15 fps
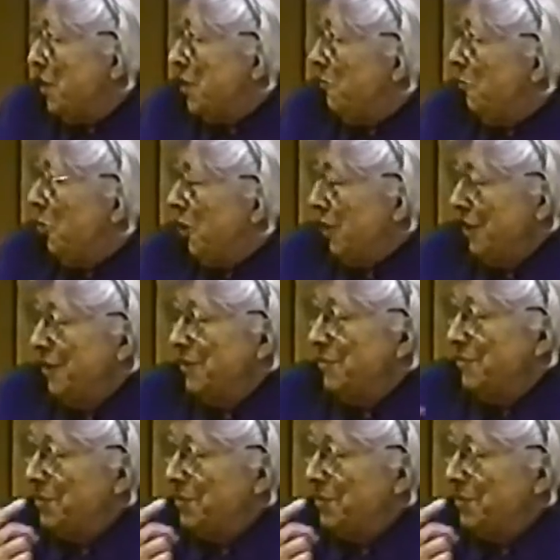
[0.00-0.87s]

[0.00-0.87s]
Give me some water.